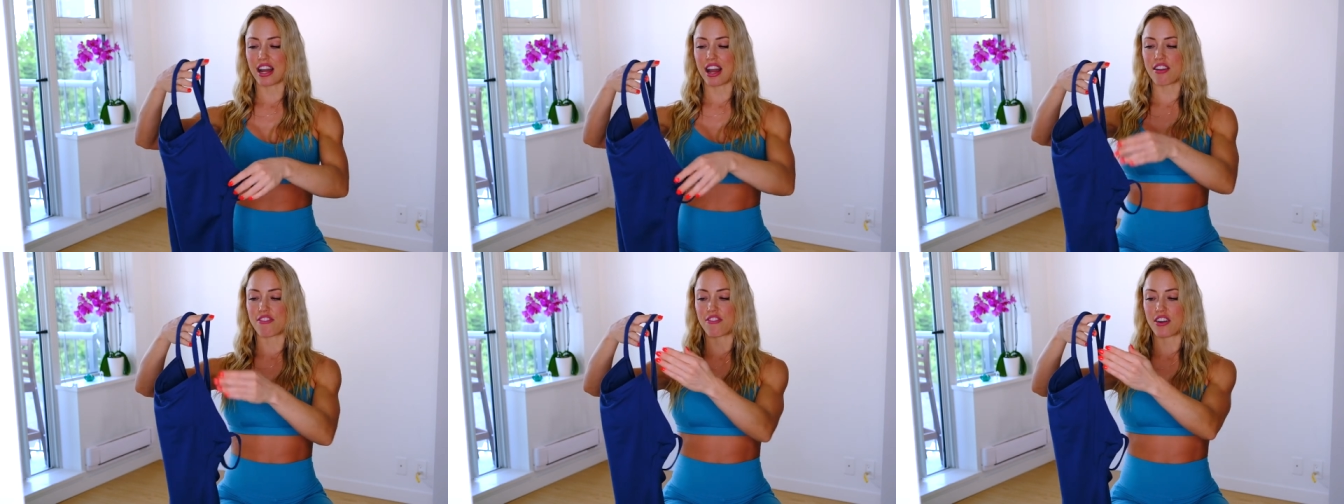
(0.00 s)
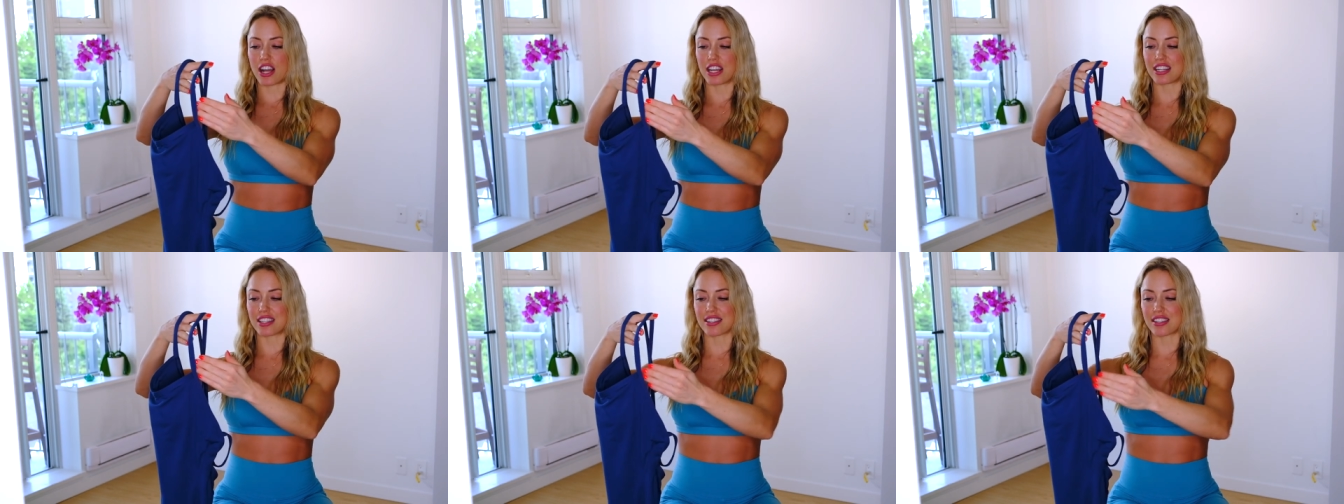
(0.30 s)
I
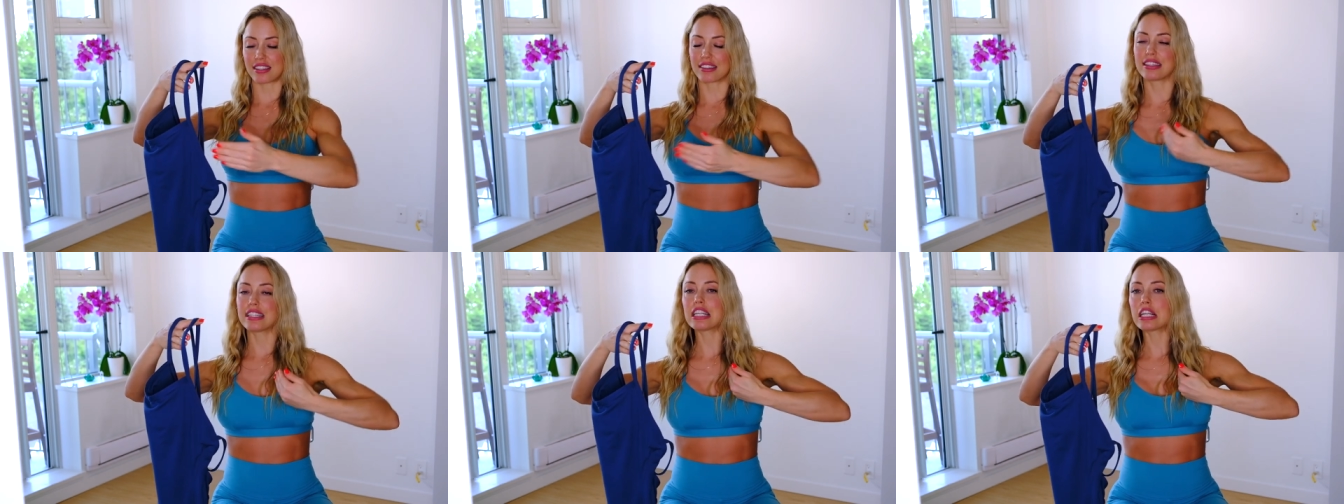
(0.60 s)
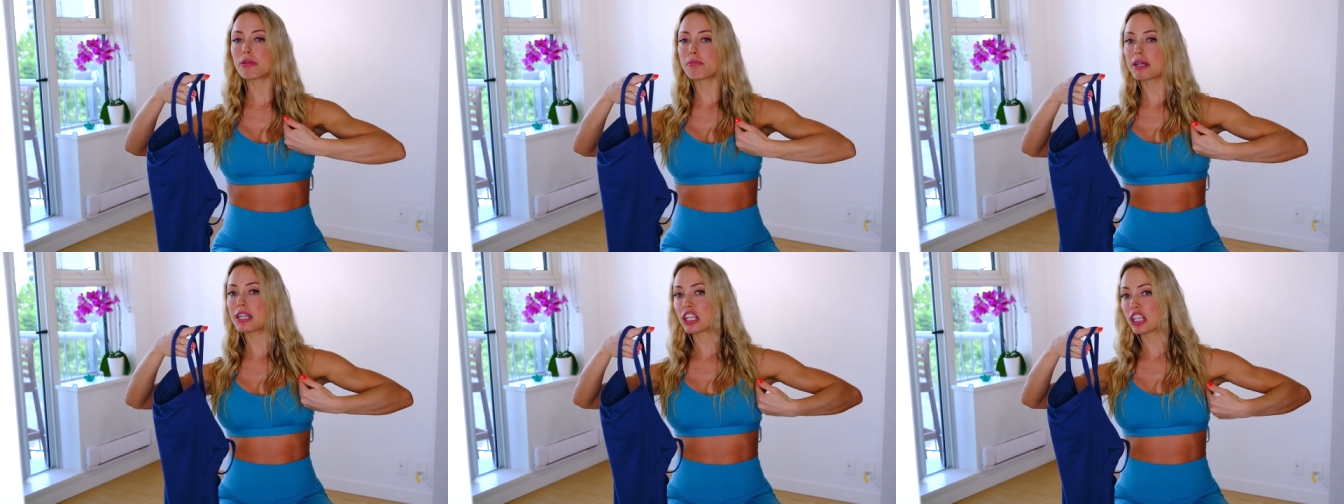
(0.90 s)
find it's a
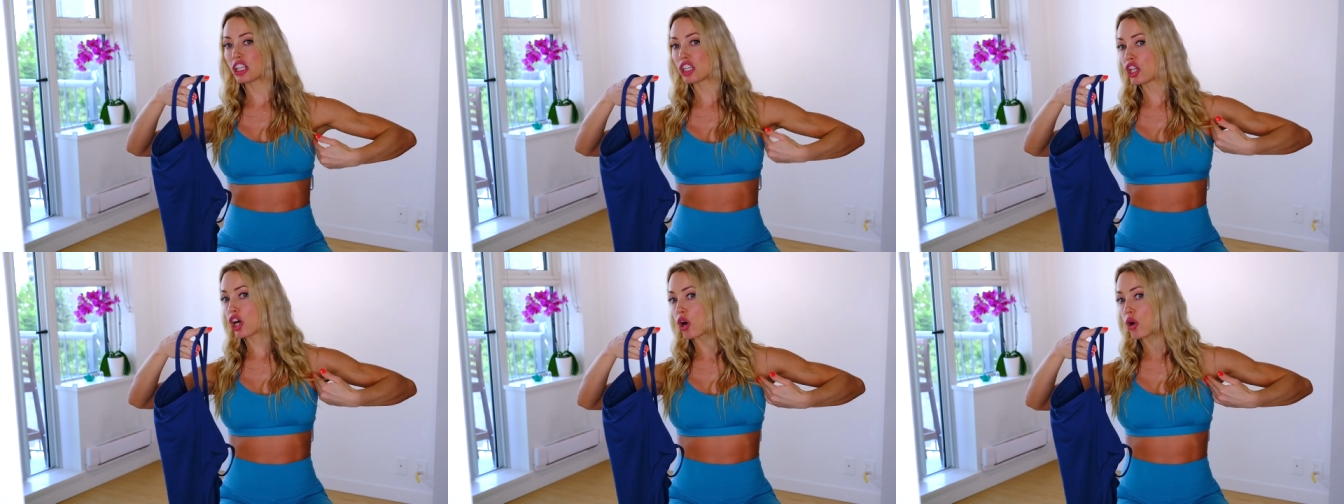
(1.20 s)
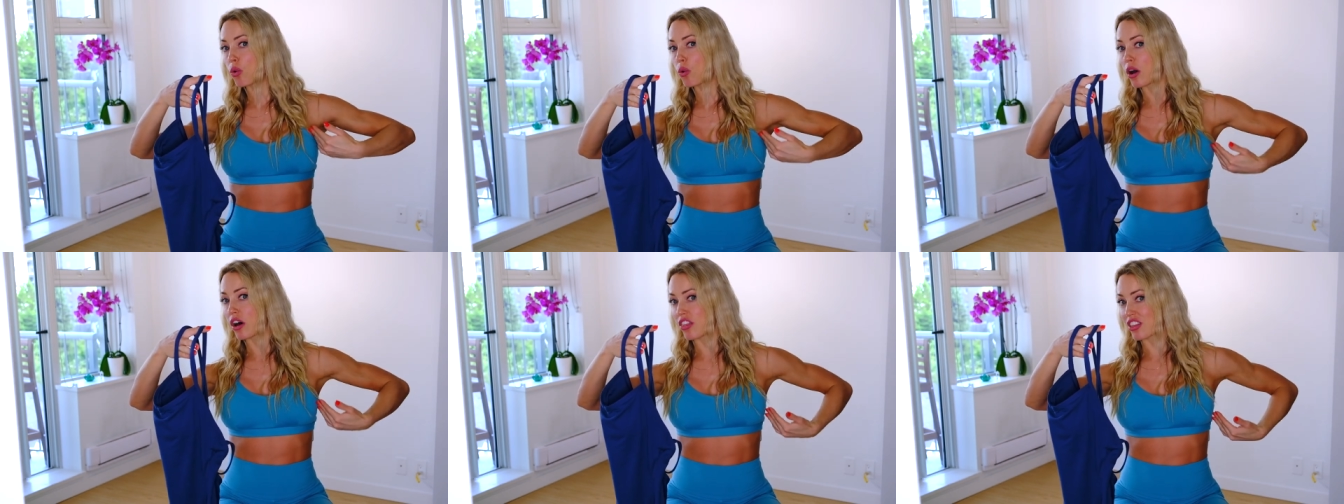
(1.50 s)
little bit
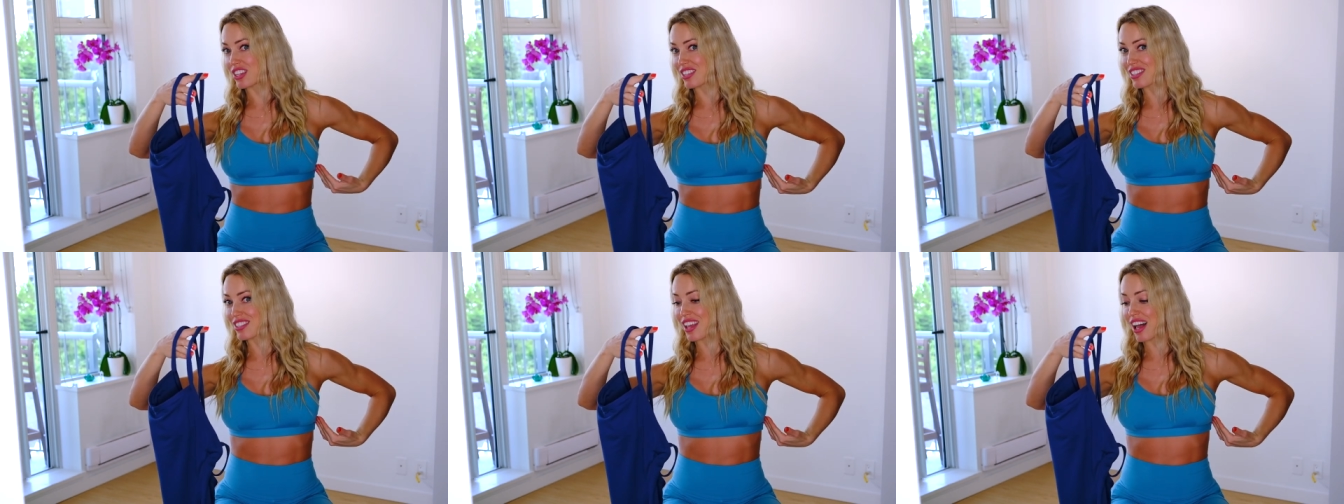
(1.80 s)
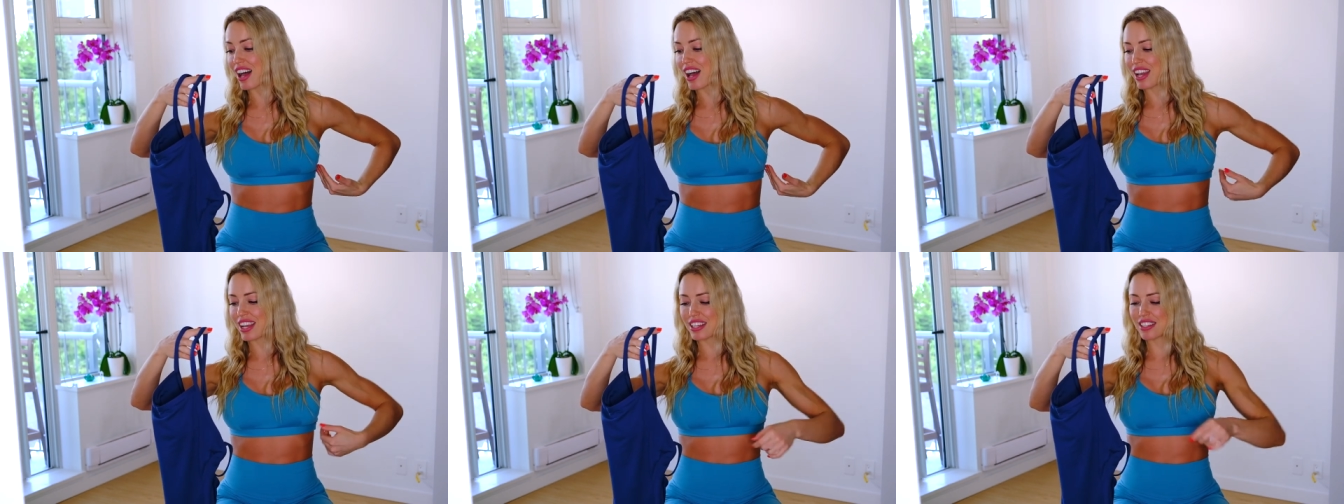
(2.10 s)
low on the
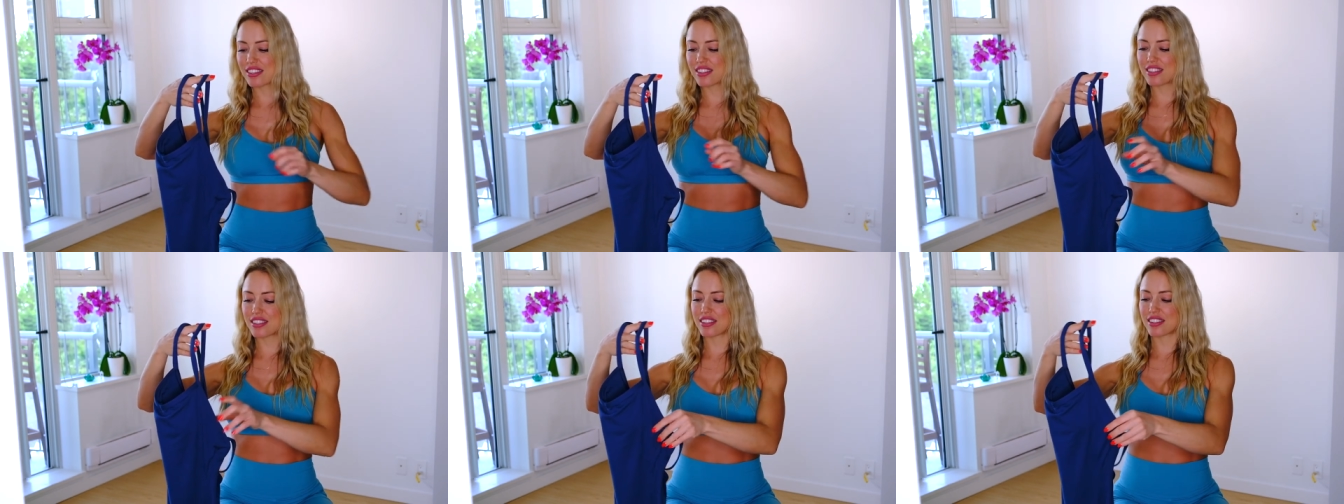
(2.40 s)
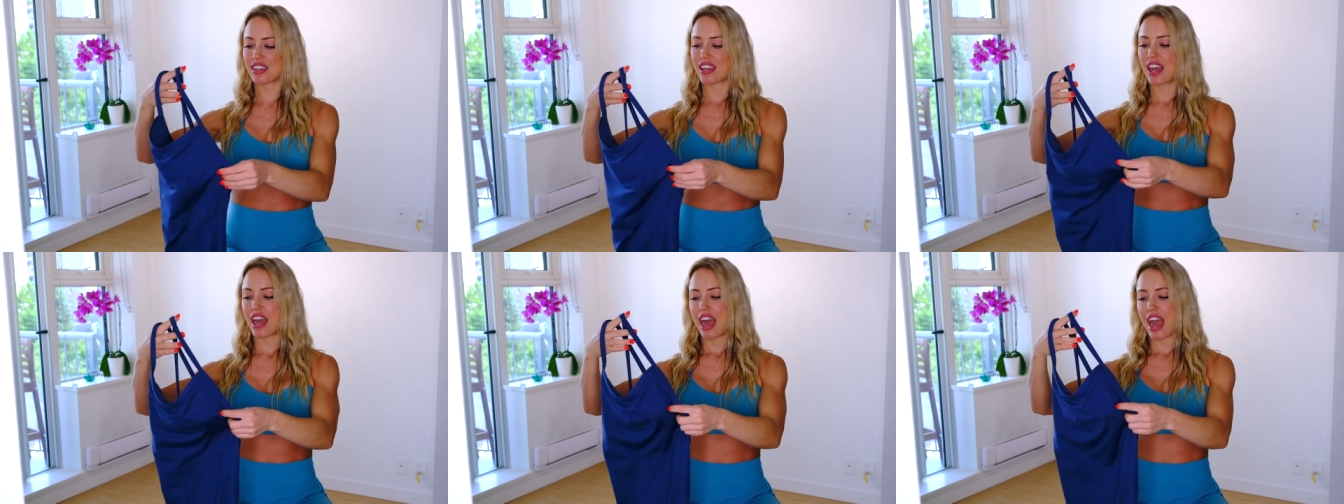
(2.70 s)

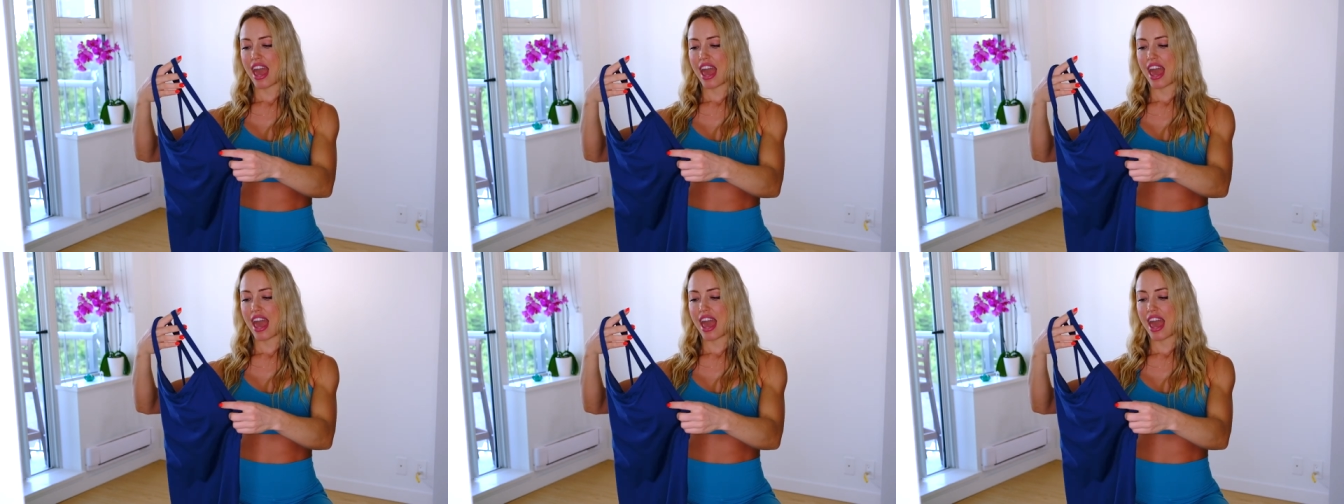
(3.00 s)
sides